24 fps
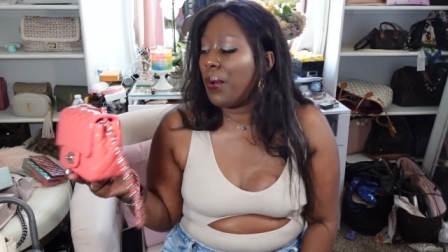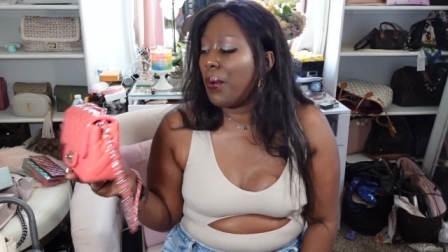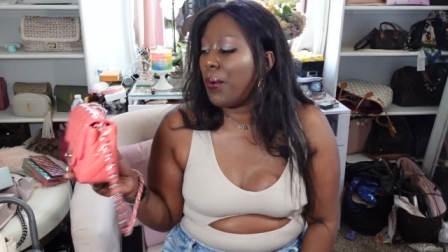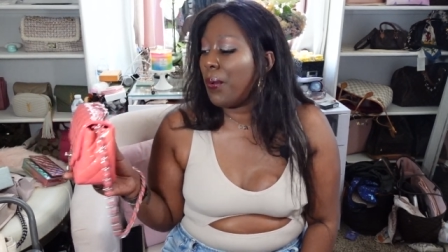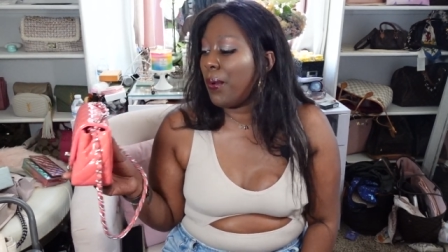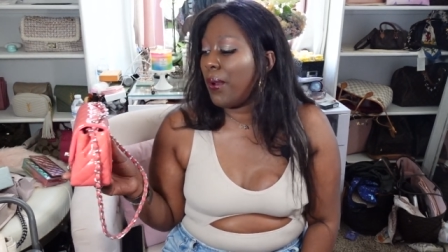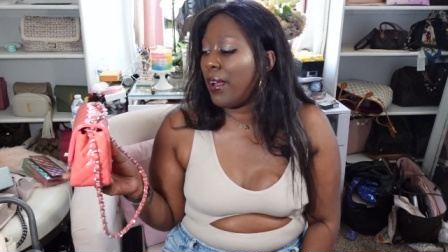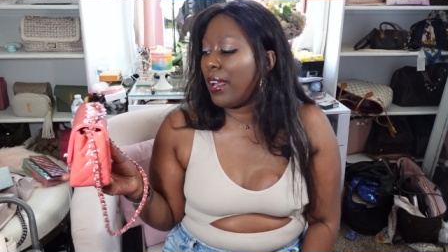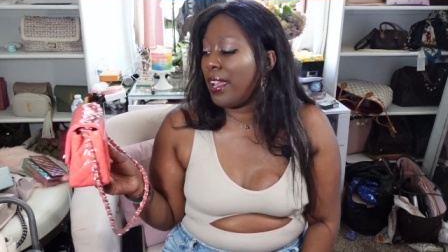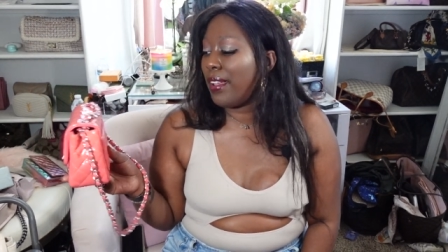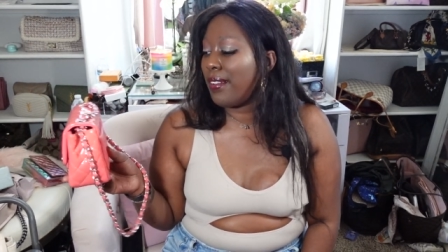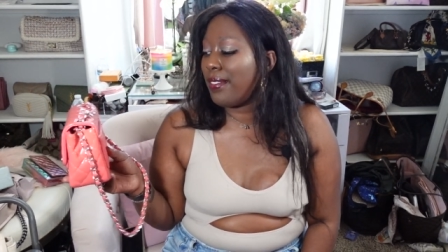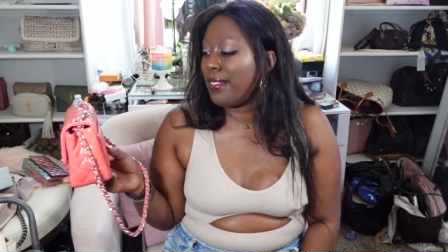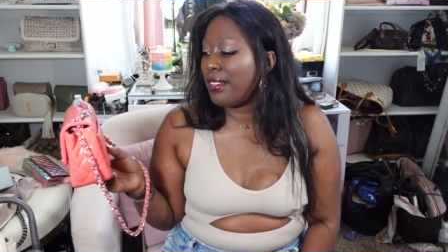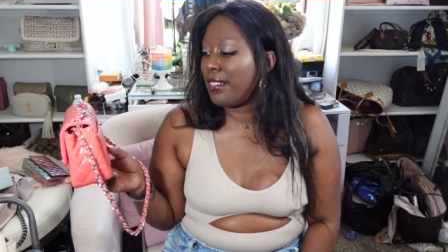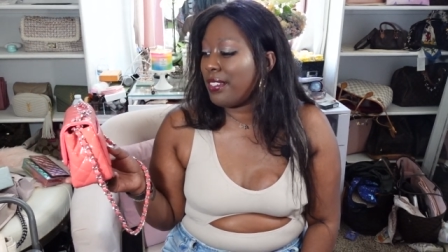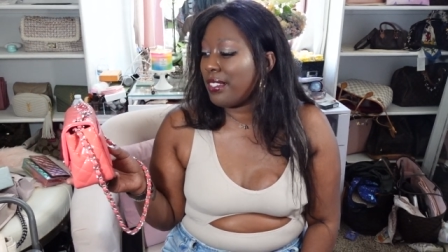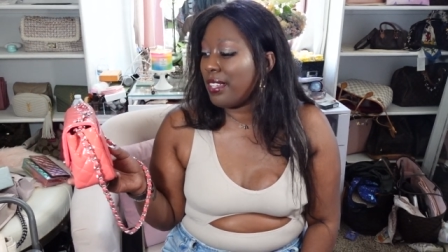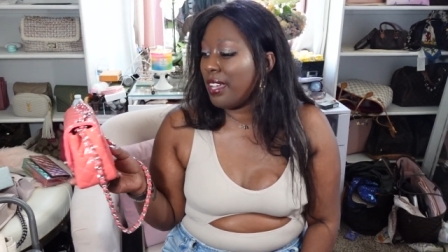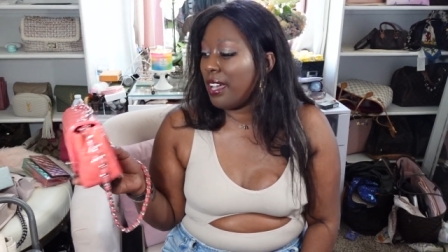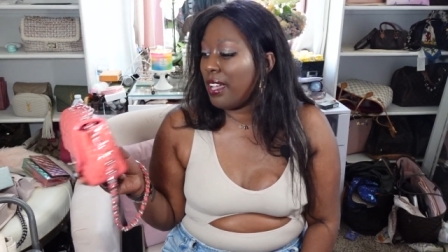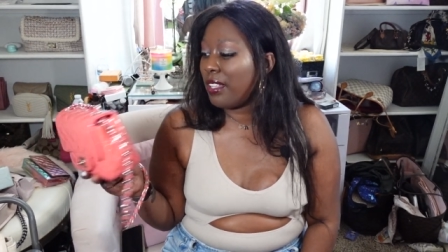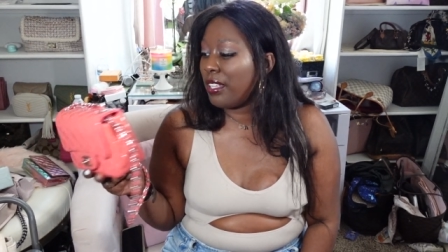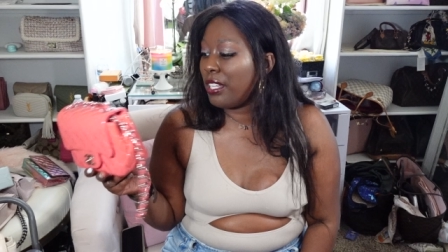or if
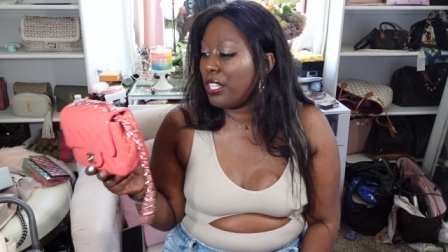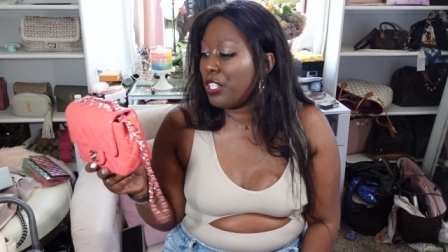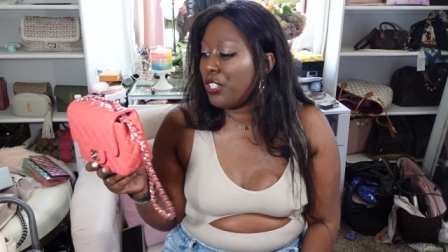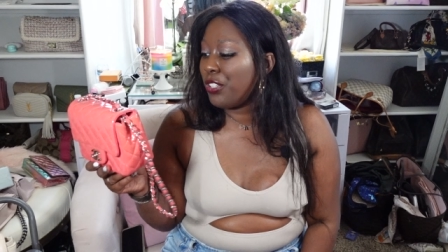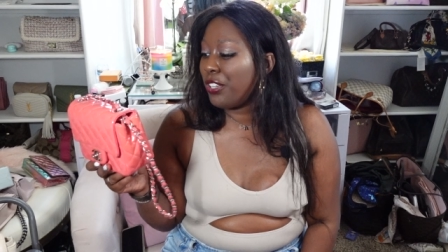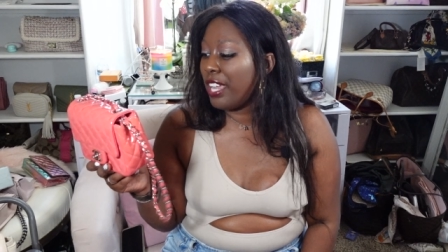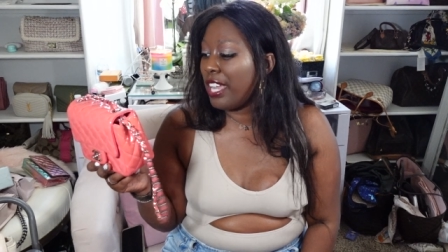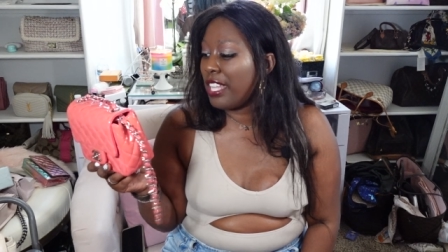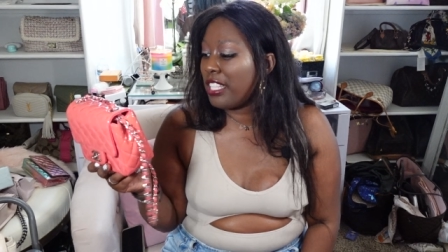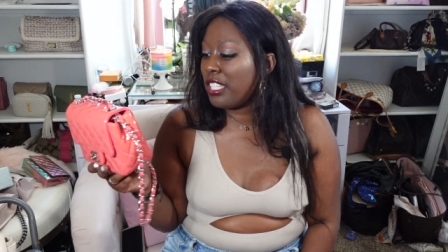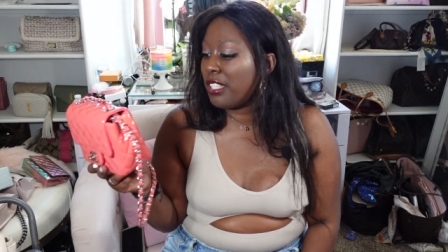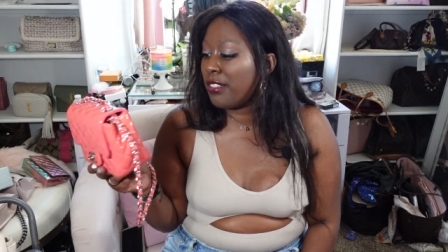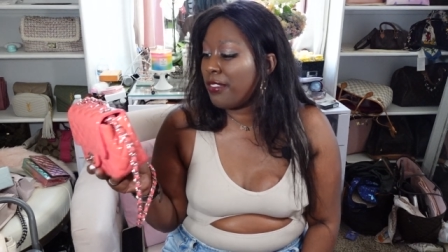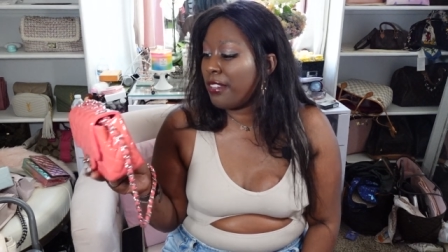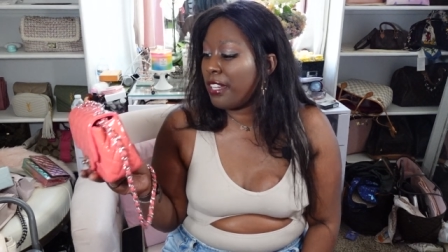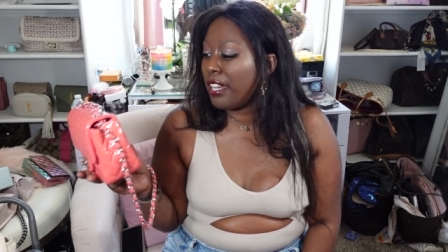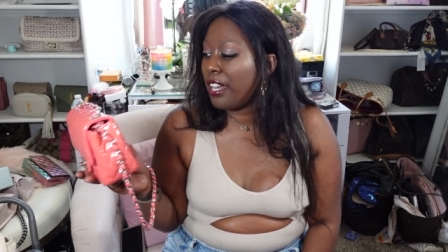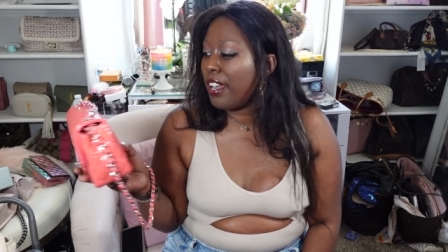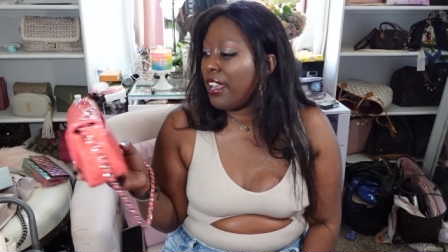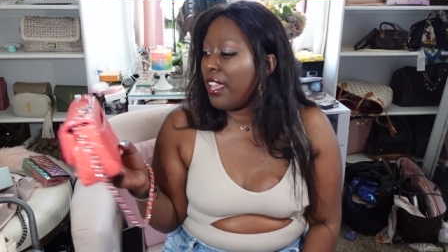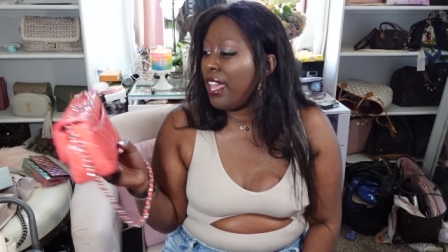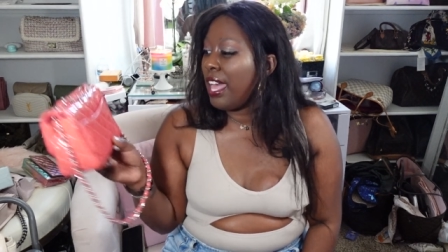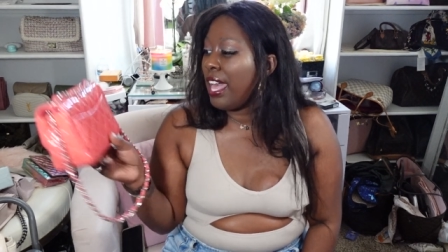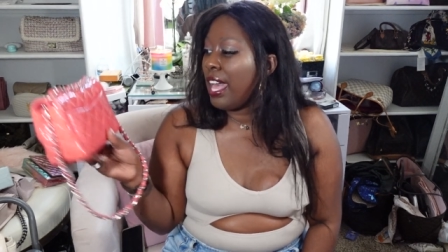there's color
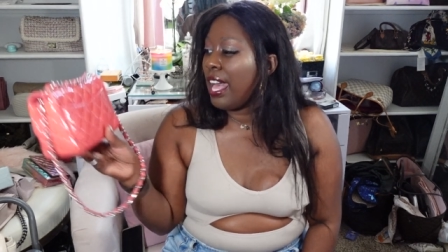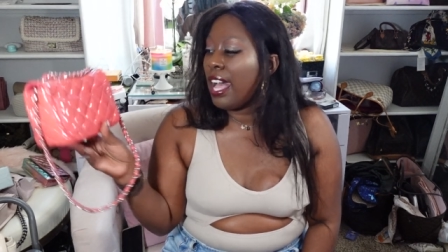transfer.